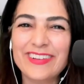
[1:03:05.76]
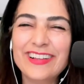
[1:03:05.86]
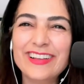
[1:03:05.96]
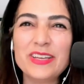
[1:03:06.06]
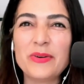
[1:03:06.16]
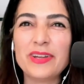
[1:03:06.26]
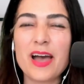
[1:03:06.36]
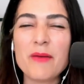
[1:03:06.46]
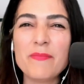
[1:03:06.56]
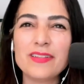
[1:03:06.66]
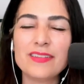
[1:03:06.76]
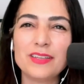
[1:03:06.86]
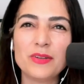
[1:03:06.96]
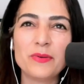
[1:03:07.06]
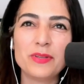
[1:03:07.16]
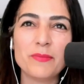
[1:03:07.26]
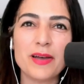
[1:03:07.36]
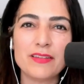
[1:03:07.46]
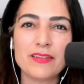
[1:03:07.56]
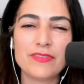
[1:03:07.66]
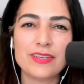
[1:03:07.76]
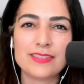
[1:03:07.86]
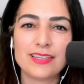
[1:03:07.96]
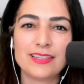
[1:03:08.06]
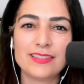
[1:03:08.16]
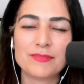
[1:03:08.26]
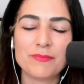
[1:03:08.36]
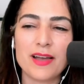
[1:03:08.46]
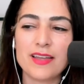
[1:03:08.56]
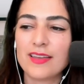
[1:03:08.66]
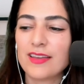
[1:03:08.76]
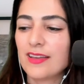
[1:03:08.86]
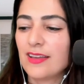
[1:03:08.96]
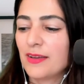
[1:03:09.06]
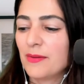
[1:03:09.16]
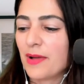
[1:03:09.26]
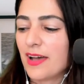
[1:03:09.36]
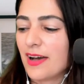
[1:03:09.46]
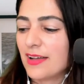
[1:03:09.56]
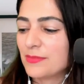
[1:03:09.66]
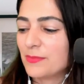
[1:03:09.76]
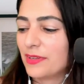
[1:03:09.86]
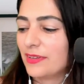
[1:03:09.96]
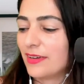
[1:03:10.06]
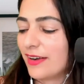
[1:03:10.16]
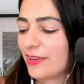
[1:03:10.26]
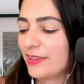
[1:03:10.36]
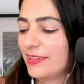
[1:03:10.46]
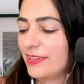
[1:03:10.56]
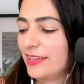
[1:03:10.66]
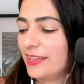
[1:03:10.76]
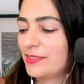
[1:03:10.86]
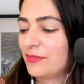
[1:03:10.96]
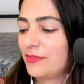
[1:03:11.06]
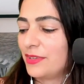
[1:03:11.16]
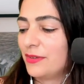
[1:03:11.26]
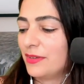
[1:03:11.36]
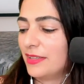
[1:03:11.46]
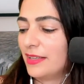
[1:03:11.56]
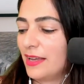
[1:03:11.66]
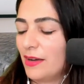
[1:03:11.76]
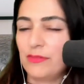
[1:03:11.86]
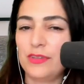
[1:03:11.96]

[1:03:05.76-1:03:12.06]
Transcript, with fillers: you know it happened you know when you manifest things my my husband heard an interview of mm.